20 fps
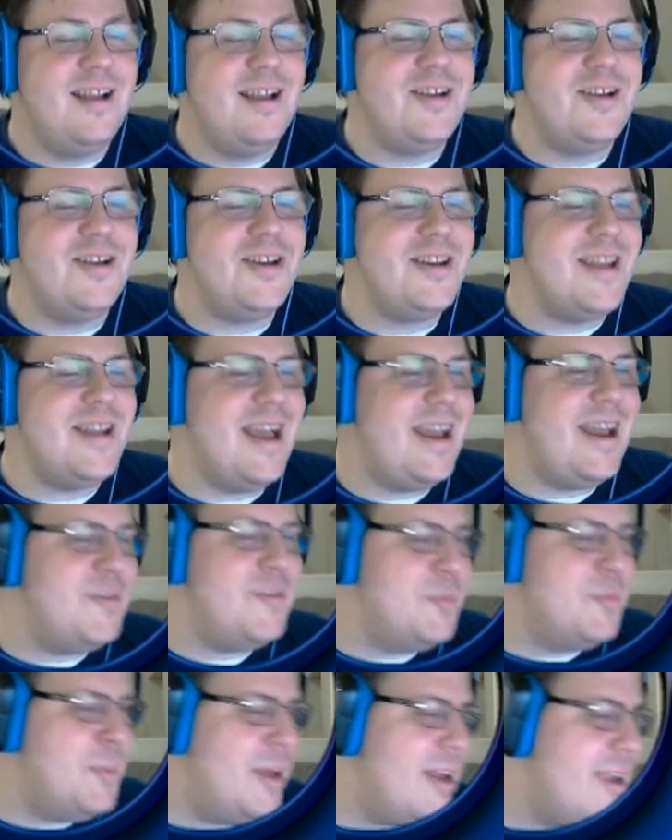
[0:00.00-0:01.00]
Good night,
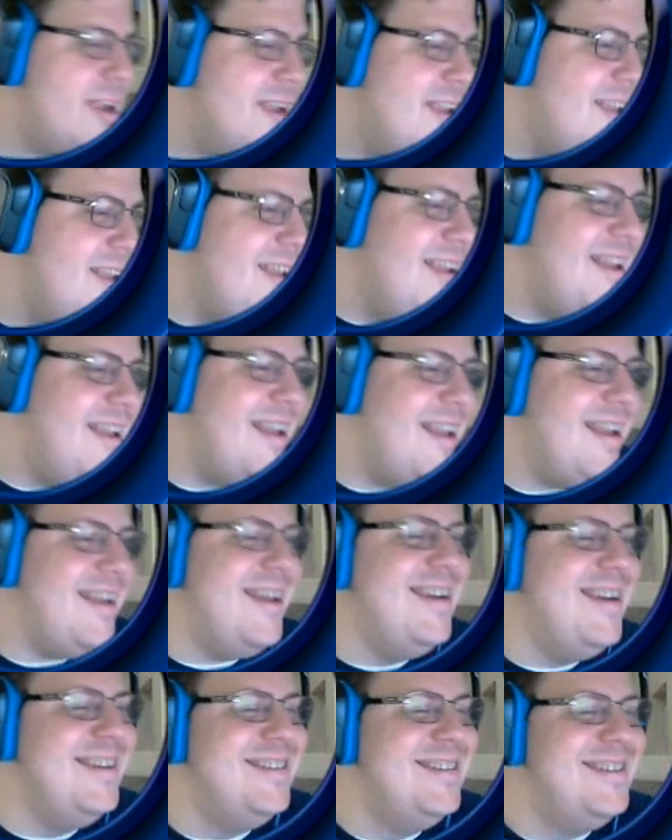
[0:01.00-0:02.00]
everybody.
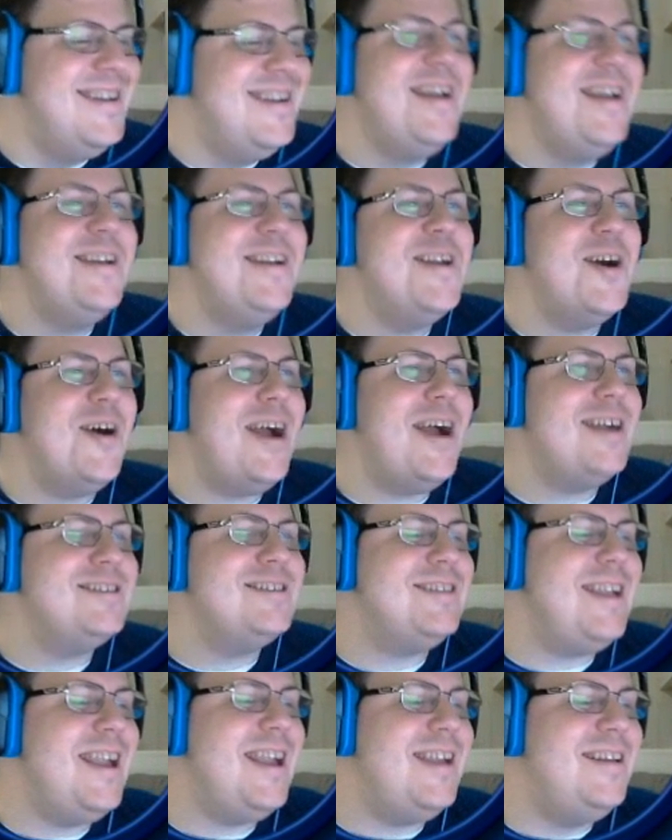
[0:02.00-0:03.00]
And no,
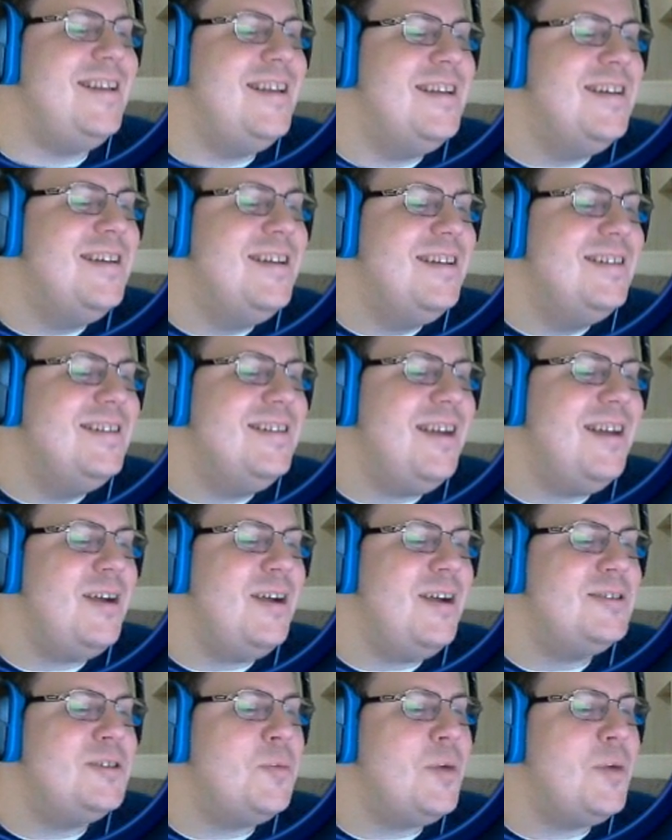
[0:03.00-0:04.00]
actually,
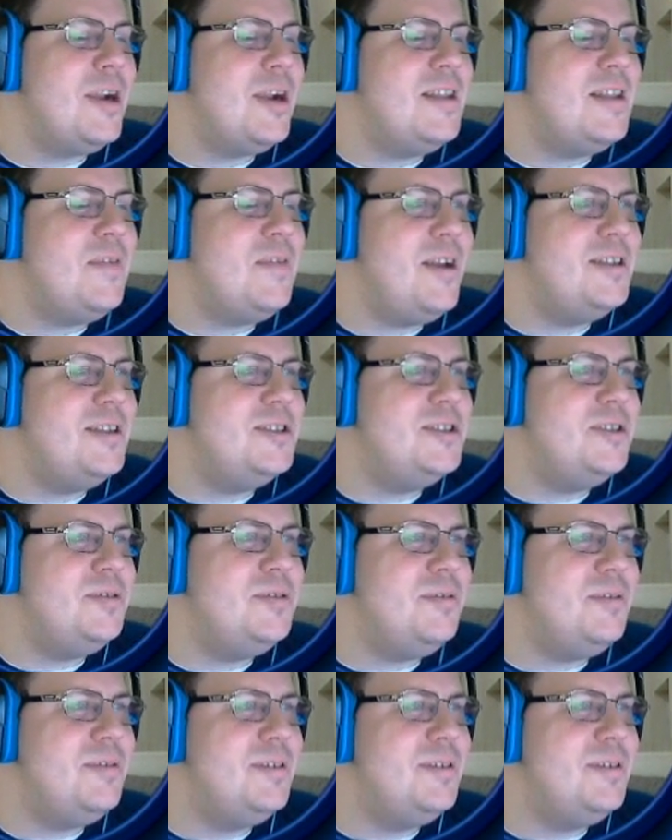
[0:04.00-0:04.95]
so where can they find you?